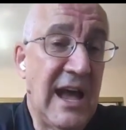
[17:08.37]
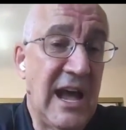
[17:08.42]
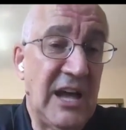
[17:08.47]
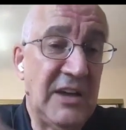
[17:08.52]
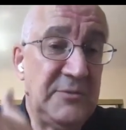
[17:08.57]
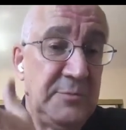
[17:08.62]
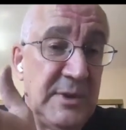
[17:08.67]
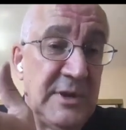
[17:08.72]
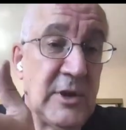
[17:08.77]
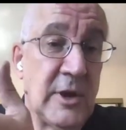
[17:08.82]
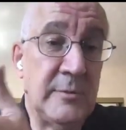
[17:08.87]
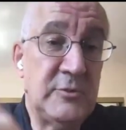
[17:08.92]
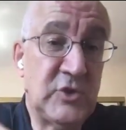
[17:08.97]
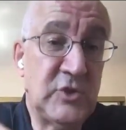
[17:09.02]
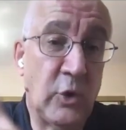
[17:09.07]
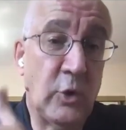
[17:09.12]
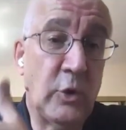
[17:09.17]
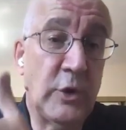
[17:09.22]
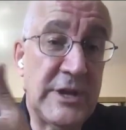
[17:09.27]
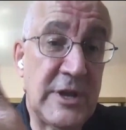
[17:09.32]
has become
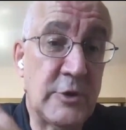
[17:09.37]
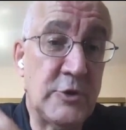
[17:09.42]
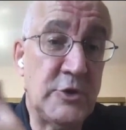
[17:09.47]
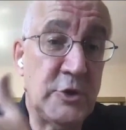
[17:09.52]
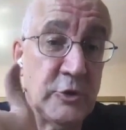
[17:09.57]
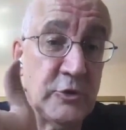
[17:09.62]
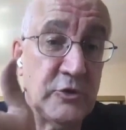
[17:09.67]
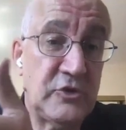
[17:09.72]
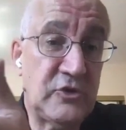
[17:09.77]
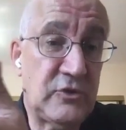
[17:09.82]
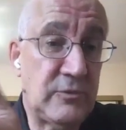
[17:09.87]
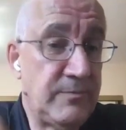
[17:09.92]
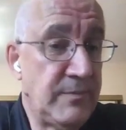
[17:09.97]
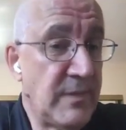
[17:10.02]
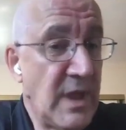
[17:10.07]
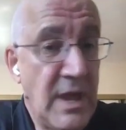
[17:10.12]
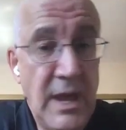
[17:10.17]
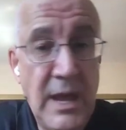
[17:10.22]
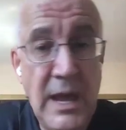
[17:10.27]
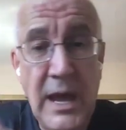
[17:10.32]
totally unused.
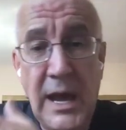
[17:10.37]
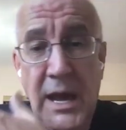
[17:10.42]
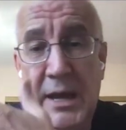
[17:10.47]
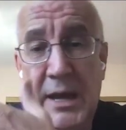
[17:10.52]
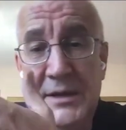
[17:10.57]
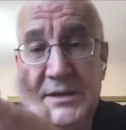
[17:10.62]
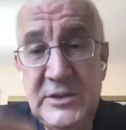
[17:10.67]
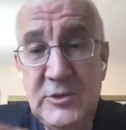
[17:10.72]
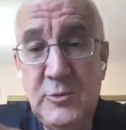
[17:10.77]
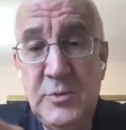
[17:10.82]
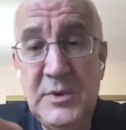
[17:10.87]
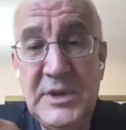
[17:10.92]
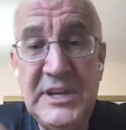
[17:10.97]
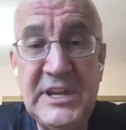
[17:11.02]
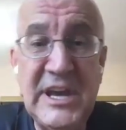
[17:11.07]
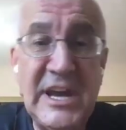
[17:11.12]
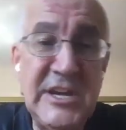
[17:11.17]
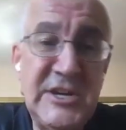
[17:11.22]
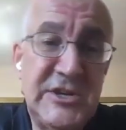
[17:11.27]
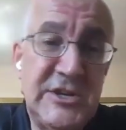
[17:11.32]

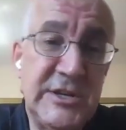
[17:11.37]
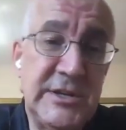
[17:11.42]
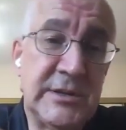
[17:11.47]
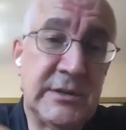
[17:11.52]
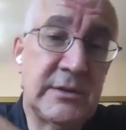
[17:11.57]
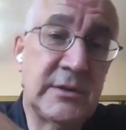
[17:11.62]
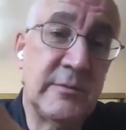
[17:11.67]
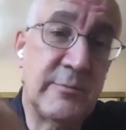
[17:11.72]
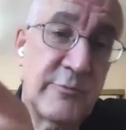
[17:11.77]
Deduplication,